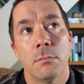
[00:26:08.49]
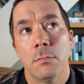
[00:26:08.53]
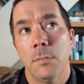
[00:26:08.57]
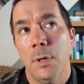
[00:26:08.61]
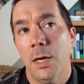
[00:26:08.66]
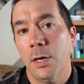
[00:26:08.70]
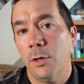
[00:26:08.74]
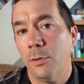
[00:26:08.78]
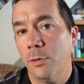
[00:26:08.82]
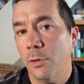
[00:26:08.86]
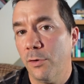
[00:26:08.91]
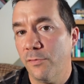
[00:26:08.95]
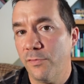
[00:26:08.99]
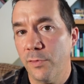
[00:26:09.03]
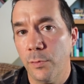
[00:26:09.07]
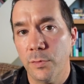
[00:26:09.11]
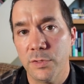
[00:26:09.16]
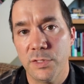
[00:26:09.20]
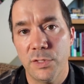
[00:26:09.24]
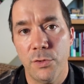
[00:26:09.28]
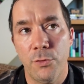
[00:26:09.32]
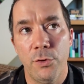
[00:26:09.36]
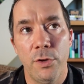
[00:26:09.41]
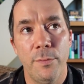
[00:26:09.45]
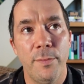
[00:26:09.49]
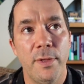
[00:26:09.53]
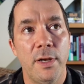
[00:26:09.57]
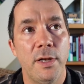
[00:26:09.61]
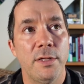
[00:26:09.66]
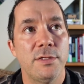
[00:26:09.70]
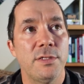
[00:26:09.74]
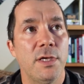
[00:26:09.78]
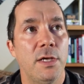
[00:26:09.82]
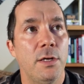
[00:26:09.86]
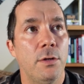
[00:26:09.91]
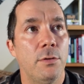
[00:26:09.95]
I don't know if it was 30
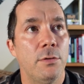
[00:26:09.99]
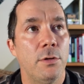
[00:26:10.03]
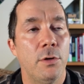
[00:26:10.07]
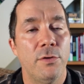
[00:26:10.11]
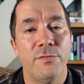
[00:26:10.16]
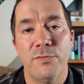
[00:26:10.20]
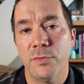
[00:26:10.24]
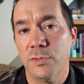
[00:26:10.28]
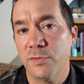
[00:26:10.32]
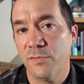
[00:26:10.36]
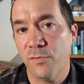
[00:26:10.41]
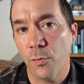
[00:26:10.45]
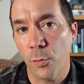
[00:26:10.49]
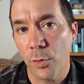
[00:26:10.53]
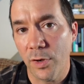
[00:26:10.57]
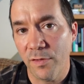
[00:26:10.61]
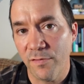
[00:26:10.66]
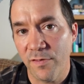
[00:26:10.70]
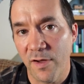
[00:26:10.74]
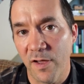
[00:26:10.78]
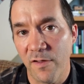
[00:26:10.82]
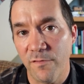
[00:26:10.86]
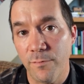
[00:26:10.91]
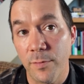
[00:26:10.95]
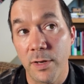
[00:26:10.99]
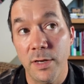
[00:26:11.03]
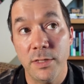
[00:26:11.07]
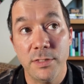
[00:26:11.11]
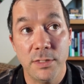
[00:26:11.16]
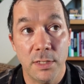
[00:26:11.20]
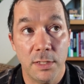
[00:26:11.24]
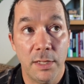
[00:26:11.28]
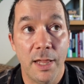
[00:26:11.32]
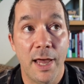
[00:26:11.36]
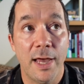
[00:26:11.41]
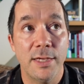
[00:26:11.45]
minutes. I don't know if it was 45
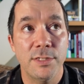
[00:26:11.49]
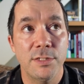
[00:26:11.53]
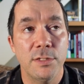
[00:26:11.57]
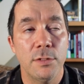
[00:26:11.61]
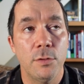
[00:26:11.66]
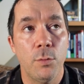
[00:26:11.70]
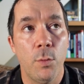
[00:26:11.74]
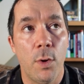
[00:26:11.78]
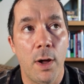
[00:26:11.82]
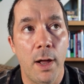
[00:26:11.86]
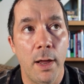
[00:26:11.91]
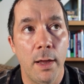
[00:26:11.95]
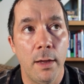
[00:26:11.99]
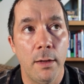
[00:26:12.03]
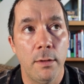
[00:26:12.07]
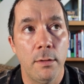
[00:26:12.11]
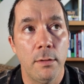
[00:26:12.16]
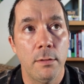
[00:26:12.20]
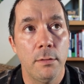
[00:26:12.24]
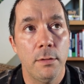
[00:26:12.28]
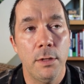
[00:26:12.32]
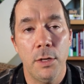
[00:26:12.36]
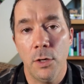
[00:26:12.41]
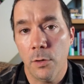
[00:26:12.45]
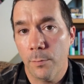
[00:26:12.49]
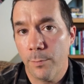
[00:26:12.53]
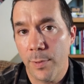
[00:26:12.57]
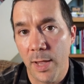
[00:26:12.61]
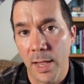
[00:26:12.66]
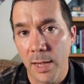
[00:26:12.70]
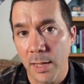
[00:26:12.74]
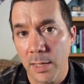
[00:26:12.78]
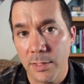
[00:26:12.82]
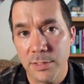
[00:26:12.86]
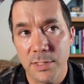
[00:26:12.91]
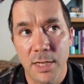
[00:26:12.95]
minutes. It lasted a while. You know,
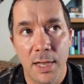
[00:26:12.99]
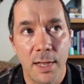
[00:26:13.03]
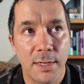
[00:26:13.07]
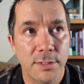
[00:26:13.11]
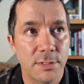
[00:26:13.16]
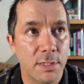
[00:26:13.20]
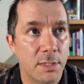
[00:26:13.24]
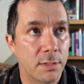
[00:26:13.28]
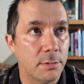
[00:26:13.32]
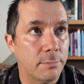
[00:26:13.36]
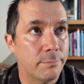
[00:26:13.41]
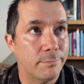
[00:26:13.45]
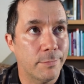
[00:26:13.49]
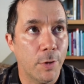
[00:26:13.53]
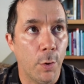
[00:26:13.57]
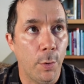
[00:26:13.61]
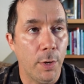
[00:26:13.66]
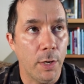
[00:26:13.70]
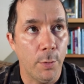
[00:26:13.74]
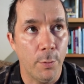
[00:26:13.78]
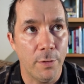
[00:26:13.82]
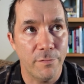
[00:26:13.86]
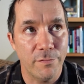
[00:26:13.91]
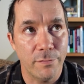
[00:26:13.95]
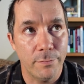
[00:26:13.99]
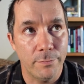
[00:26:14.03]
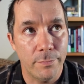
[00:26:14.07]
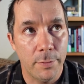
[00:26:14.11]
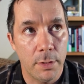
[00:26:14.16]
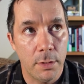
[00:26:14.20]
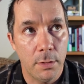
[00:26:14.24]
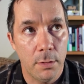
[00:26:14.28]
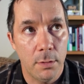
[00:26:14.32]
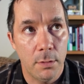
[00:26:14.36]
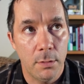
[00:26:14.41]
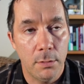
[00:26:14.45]
panic attacks can go anywhere from,
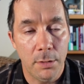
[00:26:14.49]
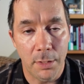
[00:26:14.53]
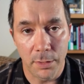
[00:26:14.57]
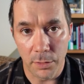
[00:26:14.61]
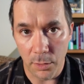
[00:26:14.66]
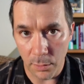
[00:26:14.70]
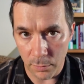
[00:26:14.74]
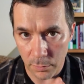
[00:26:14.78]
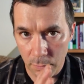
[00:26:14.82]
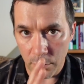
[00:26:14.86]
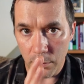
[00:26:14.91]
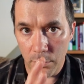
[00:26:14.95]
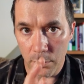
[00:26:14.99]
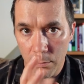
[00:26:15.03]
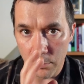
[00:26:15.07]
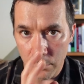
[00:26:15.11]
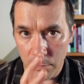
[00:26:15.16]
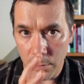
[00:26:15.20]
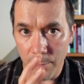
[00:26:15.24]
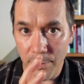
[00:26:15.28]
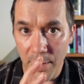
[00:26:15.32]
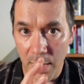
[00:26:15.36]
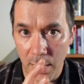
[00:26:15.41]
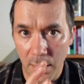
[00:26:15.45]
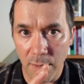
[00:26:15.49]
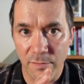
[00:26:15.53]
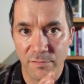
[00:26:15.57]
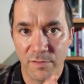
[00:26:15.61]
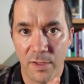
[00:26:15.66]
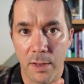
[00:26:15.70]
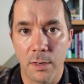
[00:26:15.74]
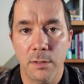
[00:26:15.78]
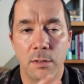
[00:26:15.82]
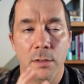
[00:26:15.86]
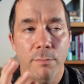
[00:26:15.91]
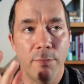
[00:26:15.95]
like, the main
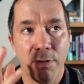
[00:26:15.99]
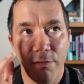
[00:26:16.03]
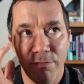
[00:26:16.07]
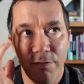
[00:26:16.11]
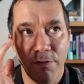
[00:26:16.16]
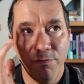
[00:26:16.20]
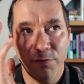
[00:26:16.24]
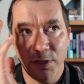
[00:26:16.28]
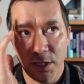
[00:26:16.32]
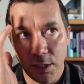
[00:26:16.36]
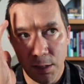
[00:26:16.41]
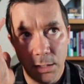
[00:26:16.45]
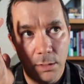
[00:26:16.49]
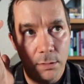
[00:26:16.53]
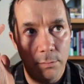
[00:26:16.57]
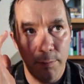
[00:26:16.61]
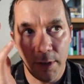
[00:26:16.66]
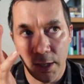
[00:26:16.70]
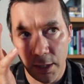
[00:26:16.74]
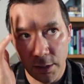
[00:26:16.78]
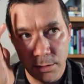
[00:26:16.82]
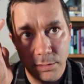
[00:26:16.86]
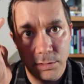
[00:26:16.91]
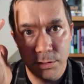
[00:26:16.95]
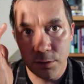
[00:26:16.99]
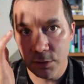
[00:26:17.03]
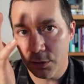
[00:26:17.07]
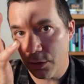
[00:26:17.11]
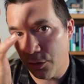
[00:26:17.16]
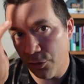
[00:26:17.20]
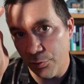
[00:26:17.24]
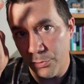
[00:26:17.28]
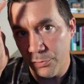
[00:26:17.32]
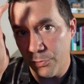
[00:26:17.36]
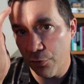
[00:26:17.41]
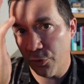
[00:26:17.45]
event can be 15 minutes,
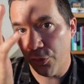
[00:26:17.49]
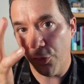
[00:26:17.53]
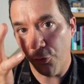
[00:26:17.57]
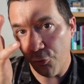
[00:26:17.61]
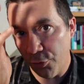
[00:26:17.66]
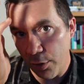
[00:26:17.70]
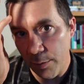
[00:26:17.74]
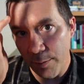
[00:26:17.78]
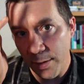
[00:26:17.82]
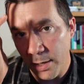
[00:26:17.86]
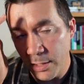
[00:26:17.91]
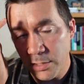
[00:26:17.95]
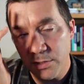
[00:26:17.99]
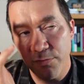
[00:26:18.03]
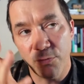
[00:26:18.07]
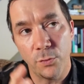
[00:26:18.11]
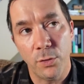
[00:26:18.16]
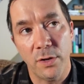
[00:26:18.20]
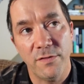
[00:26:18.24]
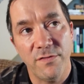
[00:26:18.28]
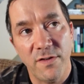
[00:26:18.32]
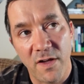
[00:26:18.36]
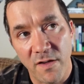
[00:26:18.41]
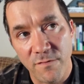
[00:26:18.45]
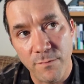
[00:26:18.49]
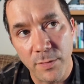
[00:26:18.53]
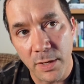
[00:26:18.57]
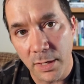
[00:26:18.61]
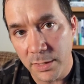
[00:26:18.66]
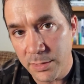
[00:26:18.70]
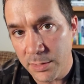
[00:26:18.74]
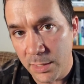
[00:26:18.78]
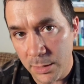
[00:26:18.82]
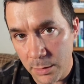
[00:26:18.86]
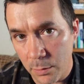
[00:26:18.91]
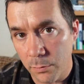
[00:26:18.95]
30 minutes, 45
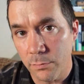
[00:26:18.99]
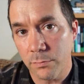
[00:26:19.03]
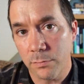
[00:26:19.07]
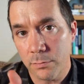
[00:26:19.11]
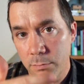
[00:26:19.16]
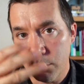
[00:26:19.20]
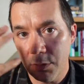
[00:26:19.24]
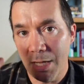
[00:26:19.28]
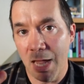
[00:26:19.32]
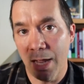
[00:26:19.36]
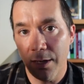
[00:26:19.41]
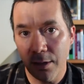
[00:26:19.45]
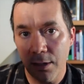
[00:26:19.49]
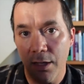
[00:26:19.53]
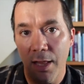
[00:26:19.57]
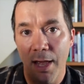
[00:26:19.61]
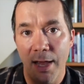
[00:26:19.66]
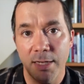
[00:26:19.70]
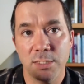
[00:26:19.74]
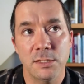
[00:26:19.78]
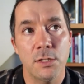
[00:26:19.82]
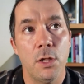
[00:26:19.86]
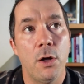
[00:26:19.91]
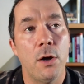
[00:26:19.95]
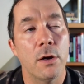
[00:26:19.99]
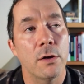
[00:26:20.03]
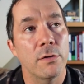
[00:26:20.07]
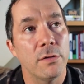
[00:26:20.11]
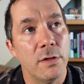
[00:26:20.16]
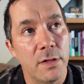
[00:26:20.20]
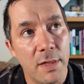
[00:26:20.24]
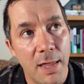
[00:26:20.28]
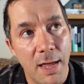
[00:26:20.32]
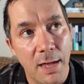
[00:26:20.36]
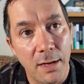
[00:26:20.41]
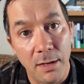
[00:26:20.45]
minutes. They don't tend to last longer
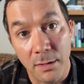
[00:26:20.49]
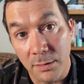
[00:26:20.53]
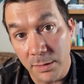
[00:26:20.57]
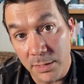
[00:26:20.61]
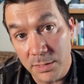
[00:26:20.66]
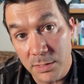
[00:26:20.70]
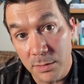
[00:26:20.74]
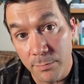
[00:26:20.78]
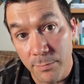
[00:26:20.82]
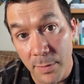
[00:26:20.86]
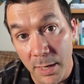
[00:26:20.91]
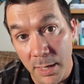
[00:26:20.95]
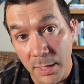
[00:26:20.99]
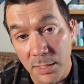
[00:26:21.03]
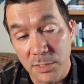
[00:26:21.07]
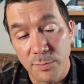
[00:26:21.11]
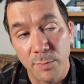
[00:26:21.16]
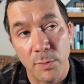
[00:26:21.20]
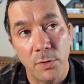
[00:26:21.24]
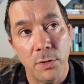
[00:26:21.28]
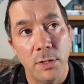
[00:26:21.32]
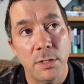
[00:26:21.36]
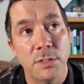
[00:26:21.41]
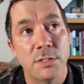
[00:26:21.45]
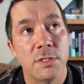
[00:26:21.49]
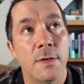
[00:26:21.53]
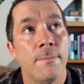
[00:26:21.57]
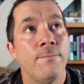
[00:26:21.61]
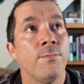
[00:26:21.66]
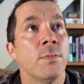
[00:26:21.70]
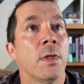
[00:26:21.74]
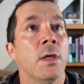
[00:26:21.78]
than that, at least in my experience.